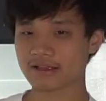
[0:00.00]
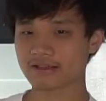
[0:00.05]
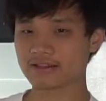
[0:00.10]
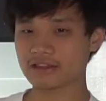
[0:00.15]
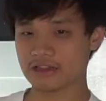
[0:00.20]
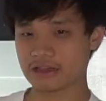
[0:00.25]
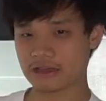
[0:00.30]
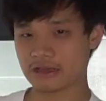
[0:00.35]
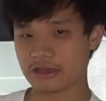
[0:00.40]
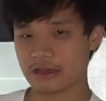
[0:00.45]

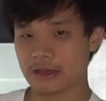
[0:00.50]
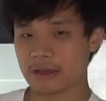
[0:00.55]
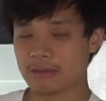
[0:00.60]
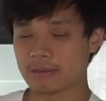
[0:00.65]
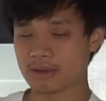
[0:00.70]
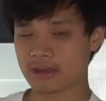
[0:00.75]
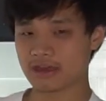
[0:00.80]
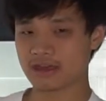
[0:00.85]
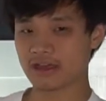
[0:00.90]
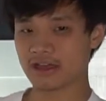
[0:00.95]
tea
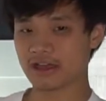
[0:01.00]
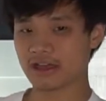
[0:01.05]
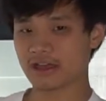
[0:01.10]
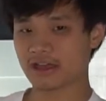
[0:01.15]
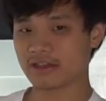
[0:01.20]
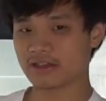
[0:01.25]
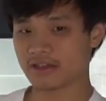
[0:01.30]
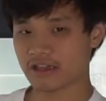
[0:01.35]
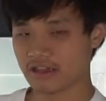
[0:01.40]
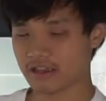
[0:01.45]

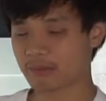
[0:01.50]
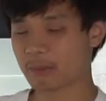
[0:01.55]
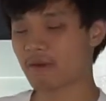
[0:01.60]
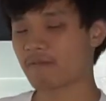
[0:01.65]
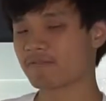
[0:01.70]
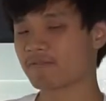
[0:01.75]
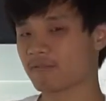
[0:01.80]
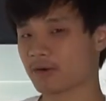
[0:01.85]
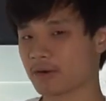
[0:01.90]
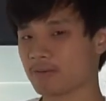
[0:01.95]
because it's been
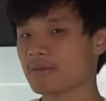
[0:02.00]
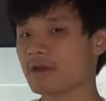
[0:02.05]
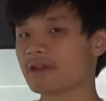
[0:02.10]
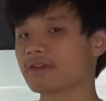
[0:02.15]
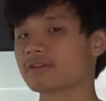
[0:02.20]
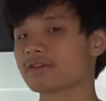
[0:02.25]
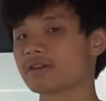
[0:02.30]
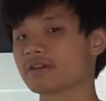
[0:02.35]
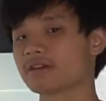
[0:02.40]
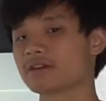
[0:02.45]

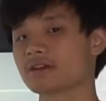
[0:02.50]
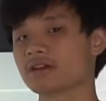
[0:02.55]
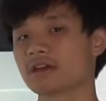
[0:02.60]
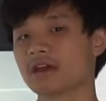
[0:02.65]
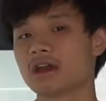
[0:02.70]
fermented.